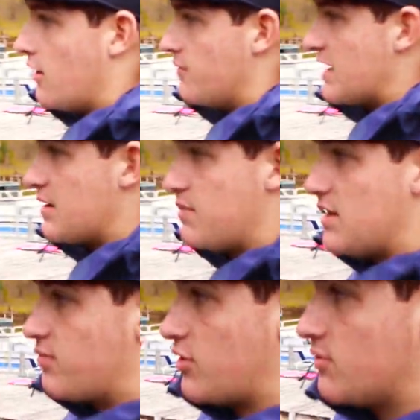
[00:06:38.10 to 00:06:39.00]
they can
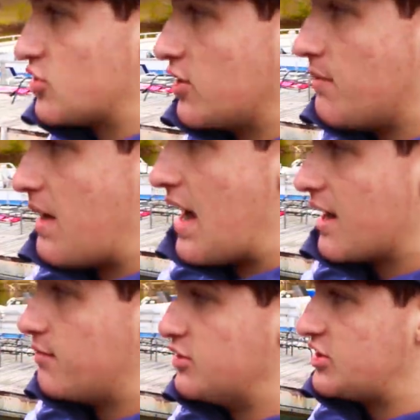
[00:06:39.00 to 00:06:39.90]
be pretty much on the
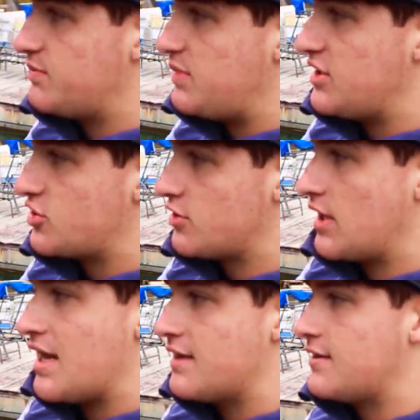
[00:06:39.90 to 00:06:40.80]
back, but just be sure
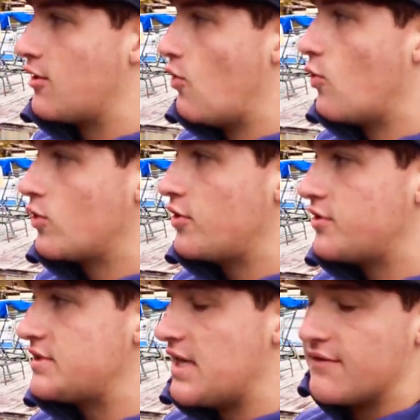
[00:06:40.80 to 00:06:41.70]
to hit the
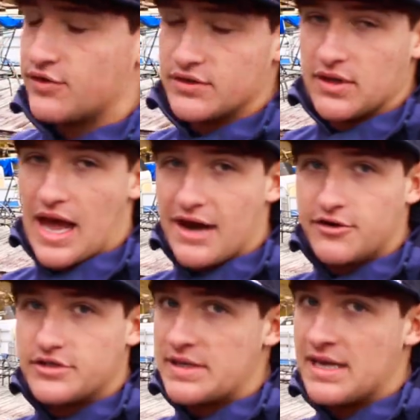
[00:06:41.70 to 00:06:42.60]
corners. If there's
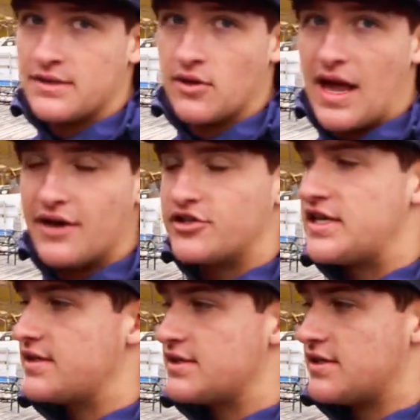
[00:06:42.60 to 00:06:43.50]
ladders, hit the ladders,
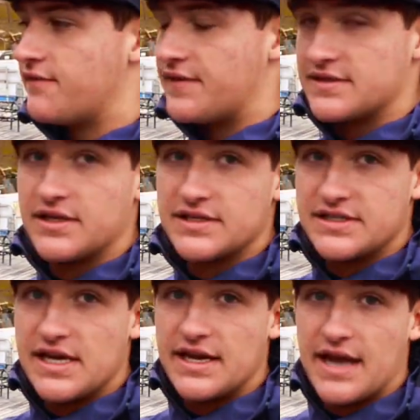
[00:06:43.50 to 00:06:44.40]
hit the stuff that's gonna
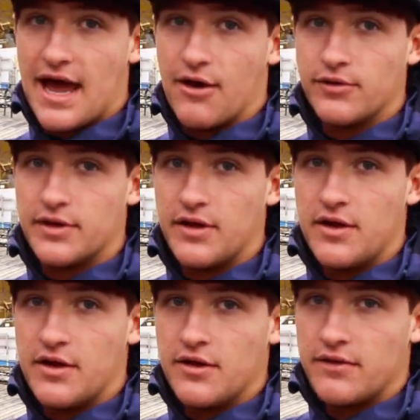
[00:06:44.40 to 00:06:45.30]
stand out.
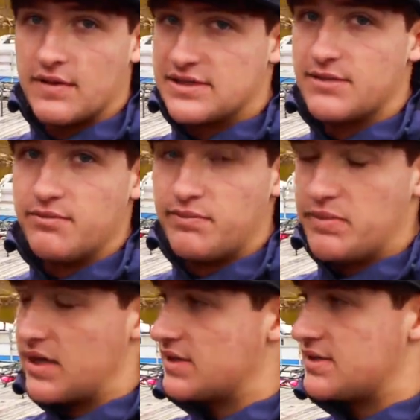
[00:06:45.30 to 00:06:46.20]
That's the
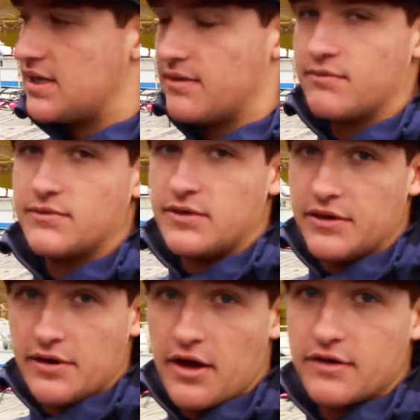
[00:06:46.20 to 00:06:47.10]
biggest tip to
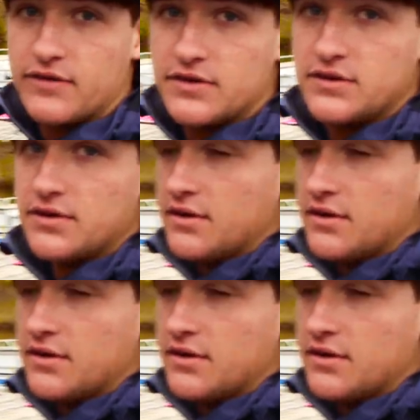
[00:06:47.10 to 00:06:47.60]
dock fishing.